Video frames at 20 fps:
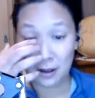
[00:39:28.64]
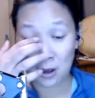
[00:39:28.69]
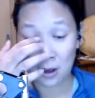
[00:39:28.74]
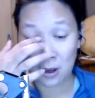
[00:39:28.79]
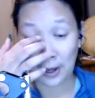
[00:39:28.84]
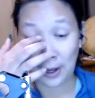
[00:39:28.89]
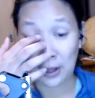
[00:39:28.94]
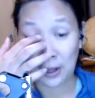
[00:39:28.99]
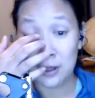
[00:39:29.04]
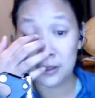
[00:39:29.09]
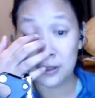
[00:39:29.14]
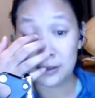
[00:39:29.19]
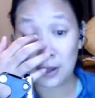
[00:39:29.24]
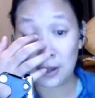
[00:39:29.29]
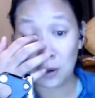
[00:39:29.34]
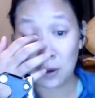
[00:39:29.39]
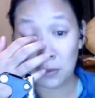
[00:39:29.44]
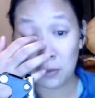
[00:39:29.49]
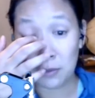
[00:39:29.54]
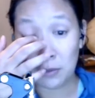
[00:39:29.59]
Okay,
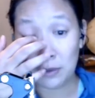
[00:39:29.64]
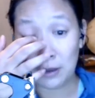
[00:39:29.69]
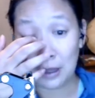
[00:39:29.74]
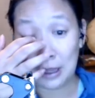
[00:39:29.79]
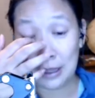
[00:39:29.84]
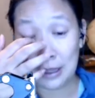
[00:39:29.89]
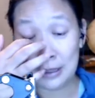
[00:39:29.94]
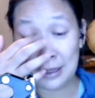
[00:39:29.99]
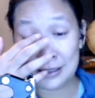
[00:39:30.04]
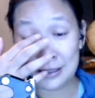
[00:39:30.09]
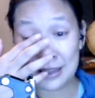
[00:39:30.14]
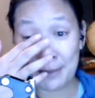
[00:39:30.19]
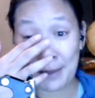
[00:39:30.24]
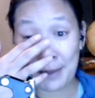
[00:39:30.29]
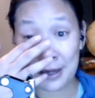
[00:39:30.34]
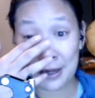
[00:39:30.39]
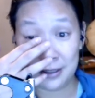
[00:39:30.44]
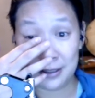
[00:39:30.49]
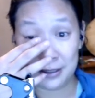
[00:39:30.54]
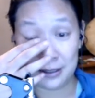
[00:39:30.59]
so let's get
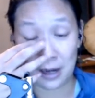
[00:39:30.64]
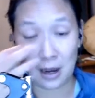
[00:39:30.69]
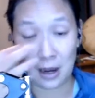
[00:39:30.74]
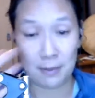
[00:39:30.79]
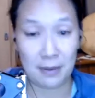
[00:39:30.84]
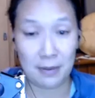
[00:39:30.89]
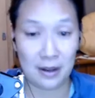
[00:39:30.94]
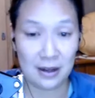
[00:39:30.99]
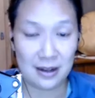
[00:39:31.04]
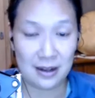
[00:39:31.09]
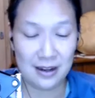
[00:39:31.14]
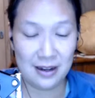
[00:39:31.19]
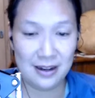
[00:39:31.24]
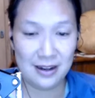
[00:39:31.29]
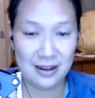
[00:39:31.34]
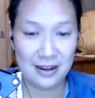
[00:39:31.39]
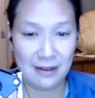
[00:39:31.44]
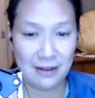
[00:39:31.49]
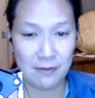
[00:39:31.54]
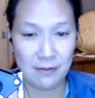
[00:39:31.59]
back to the topic,
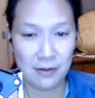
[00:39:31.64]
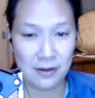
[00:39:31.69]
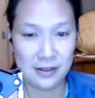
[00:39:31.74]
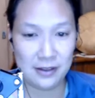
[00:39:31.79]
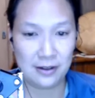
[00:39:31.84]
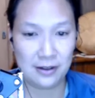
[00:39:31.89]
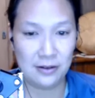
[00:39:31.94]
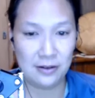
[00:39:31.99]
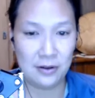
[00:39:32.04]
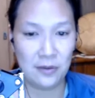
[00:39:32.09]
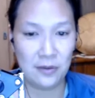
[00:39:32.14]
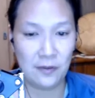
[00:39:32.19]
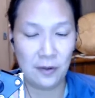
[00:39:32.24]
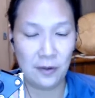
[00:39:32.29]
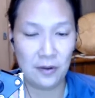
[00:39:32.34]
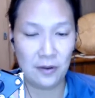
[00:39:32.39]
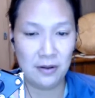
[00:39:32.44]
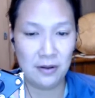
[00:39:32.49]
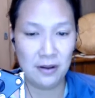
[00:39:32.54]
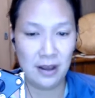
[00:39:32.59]
even though this is all
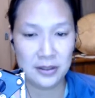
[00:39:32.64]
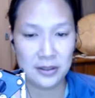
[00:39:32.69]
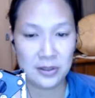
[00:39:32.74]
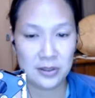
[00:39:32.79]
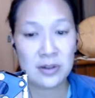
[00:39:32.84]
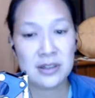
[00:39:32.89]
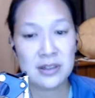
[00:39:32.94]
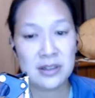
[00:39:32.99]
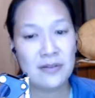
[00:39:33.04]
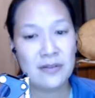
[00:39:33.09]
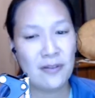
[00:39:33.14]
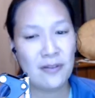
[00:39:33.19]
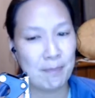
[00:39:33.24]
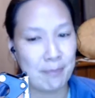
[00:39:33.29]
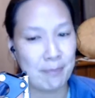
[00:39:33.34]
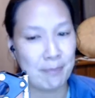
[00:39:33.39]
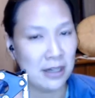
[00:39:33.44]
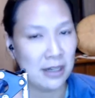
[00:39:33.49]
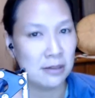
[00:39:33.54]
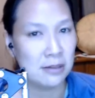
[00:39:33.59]
useful. Sources for
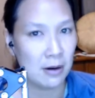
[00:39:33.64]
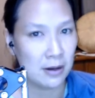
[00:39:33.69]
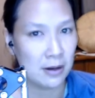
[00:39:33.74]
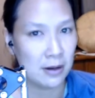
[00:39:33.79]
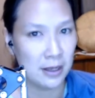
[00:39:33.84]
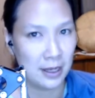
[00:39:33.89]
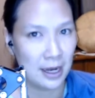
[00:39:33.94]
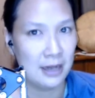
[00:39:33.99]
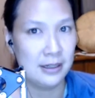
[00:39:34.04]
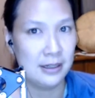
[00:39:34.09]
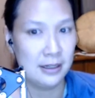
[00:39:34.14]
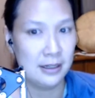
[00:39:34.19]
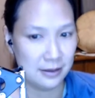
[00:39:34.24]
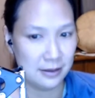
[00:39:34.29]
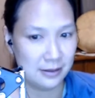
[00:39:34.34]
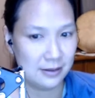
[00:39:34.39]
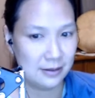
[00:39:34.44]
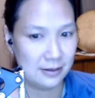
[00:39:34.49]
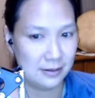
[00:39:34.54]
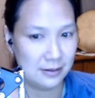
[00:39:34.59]
benchmarking
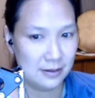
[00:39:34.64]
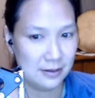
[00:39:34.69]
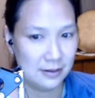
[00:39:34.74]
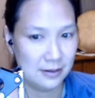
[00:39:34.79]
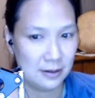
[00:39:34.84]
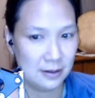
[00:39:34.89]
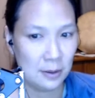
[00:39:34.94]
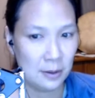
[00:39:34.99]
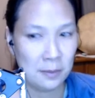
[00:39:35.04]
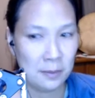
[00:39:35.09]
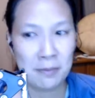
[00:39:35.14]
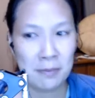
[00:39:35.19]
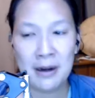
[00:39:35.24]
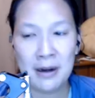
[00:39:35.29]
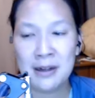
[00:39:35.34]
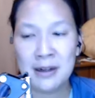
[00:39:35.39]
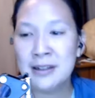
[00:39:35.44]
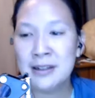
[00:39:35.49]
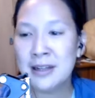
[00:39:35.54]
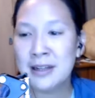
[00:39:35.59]
ideas. So,
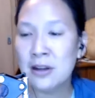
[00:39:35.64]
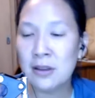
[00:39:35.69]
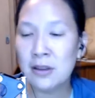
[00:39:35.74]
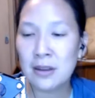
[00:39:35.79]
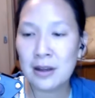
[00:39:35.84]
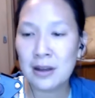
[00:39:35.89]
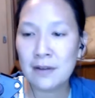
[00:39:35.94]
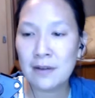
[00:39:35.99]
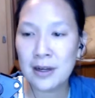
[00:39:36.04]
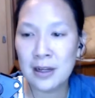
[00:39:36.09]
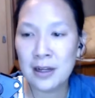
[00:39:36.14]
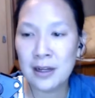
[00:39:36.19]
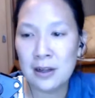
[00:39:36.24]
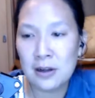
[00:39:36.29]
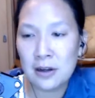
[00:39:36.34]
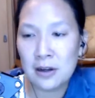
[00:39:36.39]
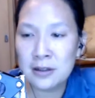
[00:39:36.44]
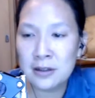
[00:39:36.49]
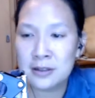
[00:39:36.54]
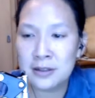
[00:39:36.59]
Branalyn, can you think of any
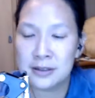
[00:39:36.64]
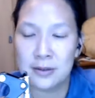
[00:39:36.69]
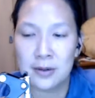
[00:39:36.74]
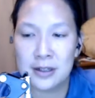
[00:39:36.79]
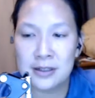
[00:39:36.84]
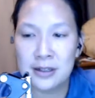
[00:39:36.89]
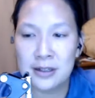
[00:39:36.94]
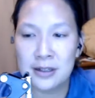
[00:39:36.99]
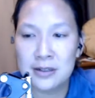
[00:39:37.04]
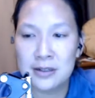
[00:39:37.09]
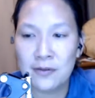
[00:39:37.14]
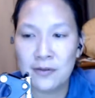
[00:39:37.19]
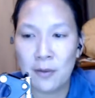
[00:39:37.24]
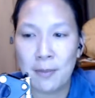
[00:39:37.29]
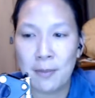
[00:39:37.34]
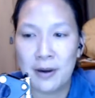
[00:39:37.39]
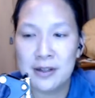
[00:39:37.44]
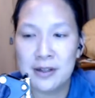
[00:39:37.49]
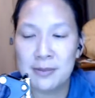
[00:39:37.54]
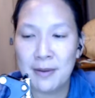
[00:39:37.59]
good sources for
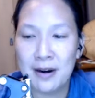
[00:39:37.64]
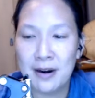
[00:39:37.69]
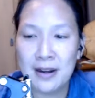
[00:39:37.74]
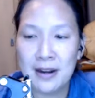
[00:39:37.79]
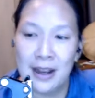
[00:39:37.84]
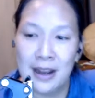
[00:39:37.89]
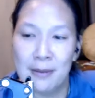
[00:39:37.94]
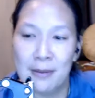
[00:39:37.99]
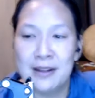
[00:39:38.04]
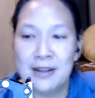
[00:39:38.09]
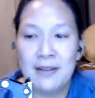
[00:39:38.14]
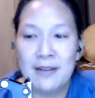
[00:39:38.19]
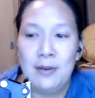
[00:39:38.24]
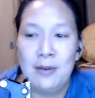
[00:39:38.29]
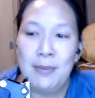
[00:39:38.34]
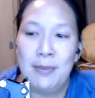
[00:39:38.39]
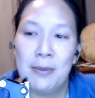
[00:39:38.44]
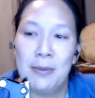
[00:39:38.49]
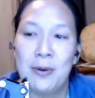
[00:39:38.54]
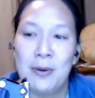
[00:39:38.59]
benchmarking? I'm going to give you a
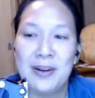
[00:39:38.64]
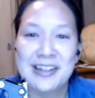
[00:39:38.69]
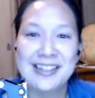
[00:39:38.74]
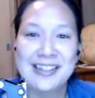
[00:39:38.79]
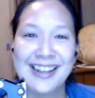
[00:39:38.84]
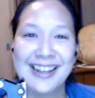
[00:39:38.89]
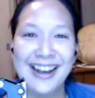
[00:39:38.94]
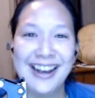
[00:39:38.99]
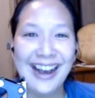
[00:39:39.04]
pop quiz.